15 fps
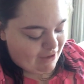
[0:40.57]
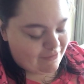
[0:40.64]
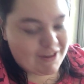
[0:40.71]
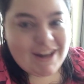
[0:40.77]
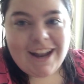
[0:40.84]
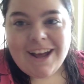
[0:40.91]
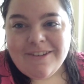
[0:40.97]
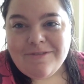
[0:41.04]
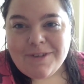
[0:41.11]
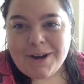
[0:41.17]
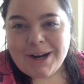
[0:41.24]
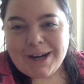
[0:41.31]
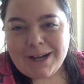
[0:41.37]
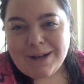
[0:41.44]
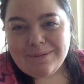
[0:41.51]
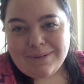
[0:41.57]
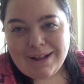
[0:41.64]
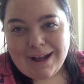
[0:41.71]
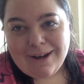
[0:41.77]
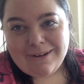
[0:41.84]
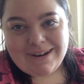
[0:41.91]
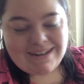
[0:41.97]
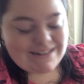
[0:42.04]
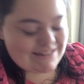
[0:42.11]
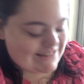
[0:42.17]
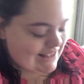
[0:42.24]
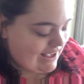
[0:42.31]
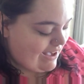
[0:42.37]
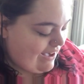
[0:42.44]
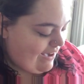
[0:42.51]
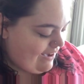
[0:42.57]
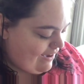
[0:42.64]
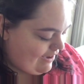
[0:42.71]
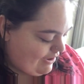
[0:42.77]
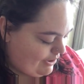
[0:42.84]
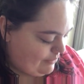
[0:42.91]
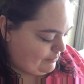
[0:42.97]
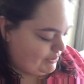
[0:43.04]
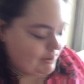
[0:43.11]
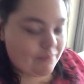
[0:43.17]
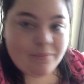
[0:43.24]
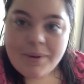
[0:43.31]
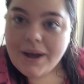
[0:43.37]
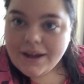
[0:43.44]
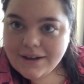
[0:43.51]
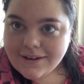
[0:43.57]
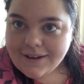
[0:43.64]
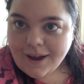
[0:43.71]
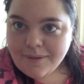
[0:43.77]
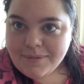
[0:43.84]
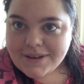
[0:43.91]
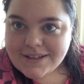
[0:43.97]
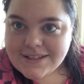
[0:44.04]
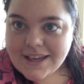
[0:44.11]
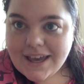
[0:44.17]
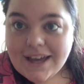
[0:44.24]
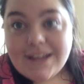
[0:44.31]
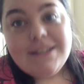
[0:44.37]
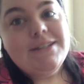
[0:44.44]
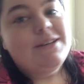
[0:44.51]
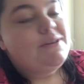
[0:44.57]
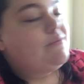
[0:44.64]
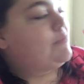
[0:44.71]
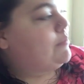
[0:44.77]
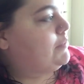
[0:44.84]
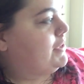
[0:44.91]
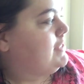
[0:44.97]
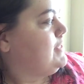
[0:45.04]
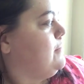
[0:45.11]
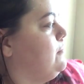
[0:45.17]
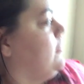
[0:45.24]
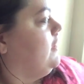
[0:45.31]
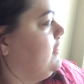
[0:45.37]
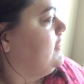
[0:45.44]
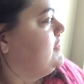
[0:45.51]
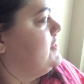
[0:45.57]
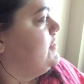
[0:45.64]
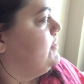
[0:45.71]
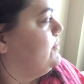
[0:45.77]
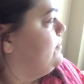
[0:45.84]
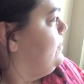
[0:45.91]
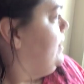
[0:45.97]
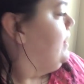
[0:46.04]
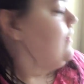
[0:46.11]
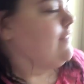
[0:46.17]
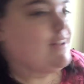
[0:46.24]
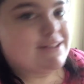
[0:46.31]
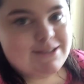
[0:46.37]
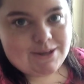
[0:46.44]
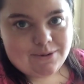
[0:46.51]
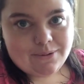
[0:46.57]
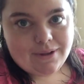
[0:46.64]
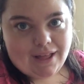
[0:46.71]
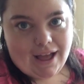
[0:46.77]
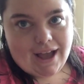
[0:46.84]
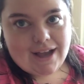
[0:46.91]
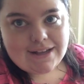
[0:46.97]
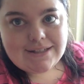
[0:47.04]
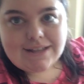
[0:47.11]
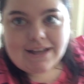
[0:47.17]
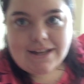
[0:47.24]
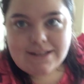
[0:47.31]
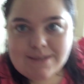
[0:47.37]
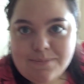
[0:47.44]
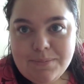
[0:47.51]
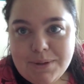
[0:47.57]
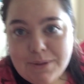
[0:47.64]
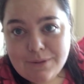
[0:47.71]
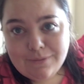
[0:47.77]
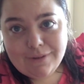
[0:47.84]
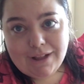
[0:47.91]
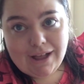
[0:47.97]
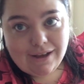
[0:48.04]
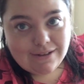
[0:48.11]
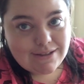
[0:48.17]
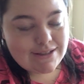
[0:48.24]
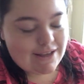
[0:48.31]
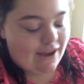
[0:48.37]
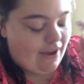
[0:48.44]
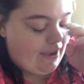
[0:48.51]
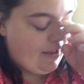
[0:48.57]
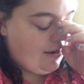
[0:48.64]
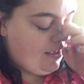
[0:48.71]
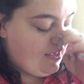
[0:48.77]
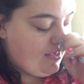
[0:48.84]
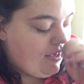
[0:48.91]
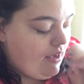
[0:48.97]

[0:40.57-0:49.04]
I've been up for a couple hours, um, but not because I had to, but because I wanted to, and I felt so relaxed, and it's beautiful outside.